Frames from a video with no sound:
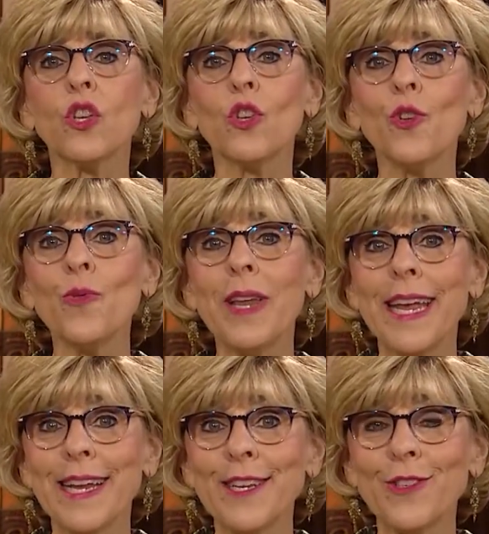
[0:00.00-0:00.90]
you
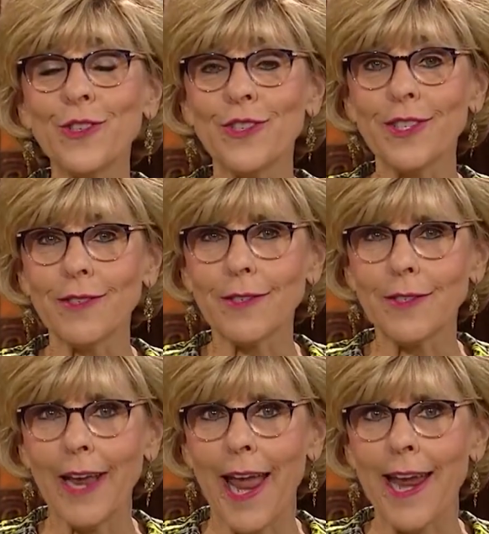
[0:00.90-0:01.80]
need to
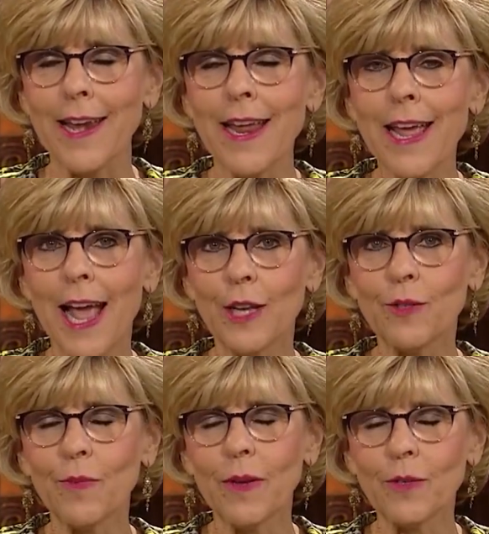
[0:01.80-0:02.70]
sustain,
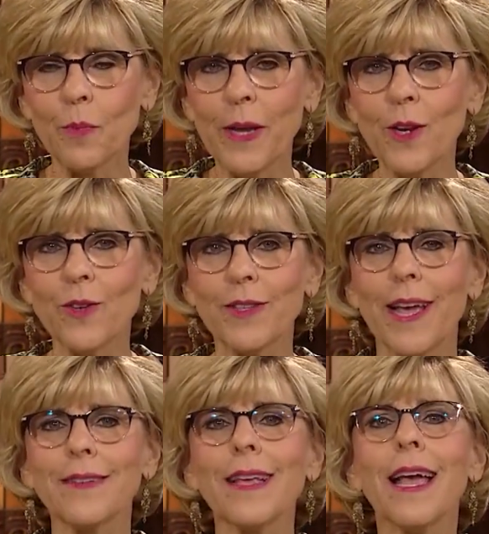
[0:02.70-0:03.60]
as Peter
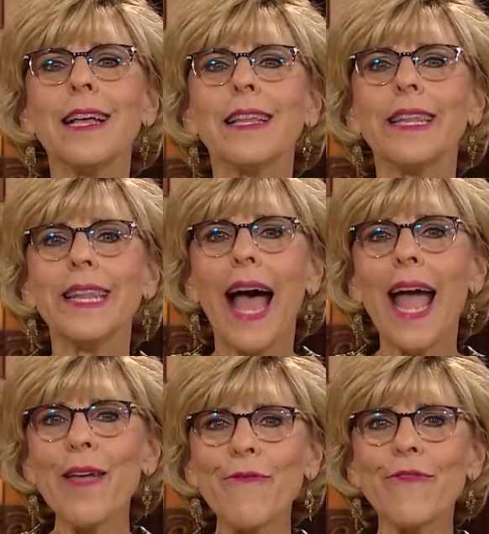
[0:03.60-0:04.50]
says,
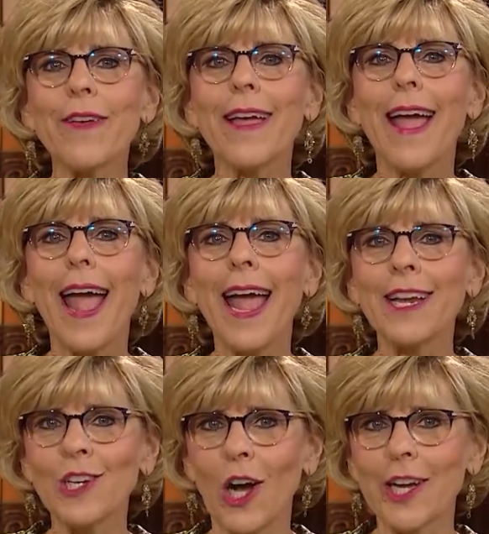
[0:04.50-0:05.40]
life
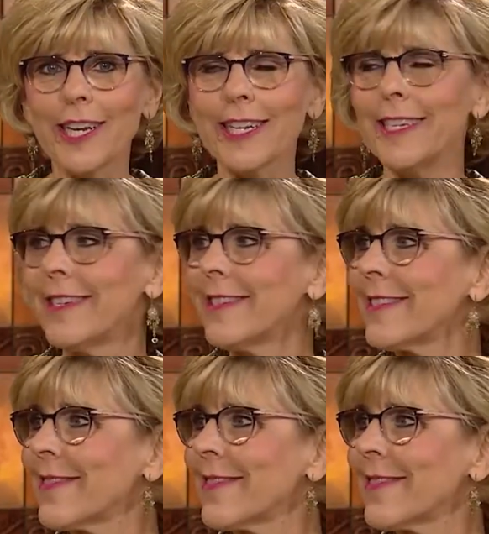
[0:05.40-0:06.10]
and godliness.